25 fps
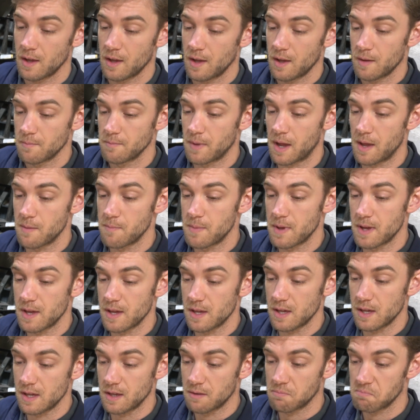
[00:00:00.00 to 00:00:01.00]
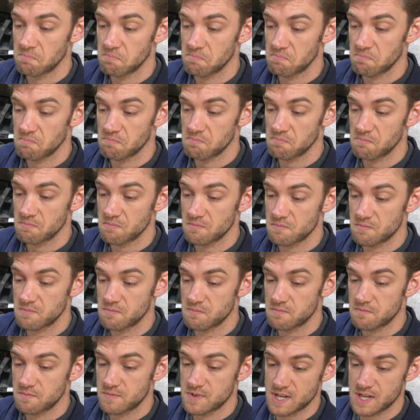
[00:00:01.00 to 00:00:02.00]
maybe
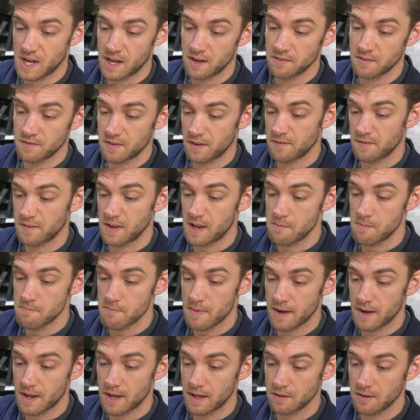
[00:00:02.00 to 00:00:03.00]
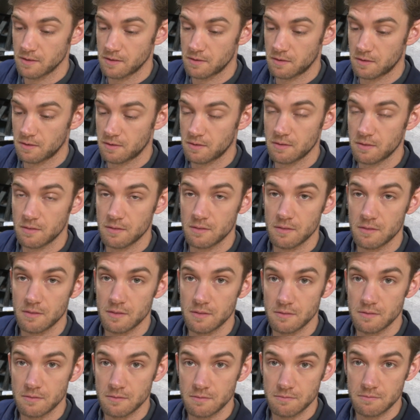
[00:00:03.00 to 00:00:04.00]
10-15 minutes
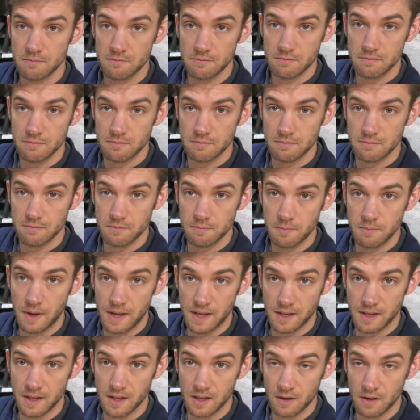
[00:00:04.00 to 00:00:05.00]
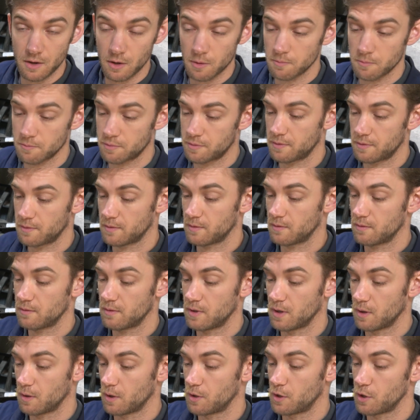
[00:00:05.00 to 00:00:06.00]
making up,
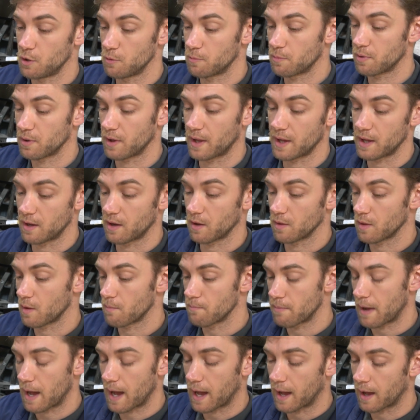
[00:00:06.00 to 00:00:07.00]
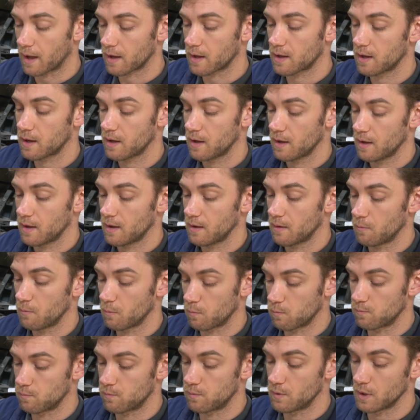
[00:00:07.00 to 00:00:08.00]
a new plate on the back, and,
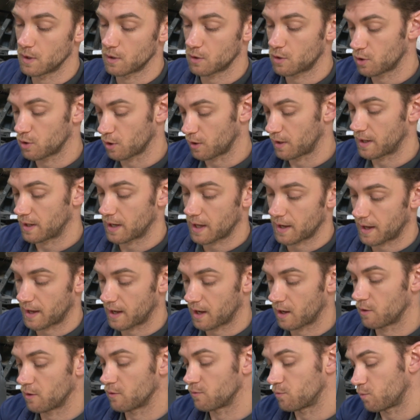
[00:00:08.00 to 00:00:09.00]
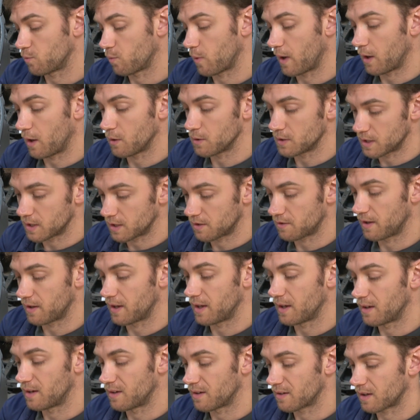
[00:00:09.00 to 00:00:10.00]
cutting that out and welding it
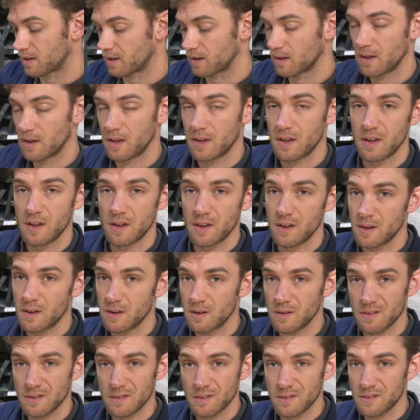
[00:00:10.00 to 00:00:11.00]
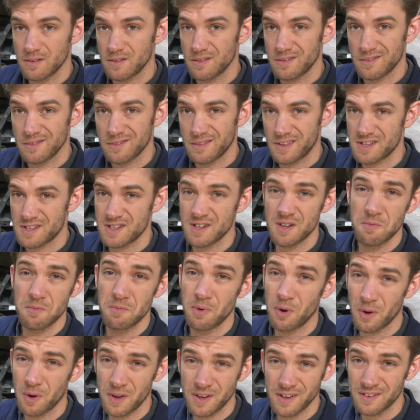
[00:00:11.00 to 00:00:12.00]
in. I think there's no
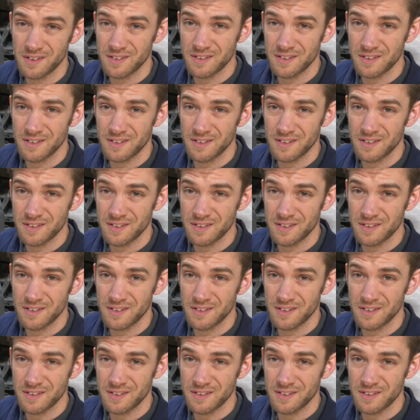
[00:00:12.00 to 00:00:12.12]
point,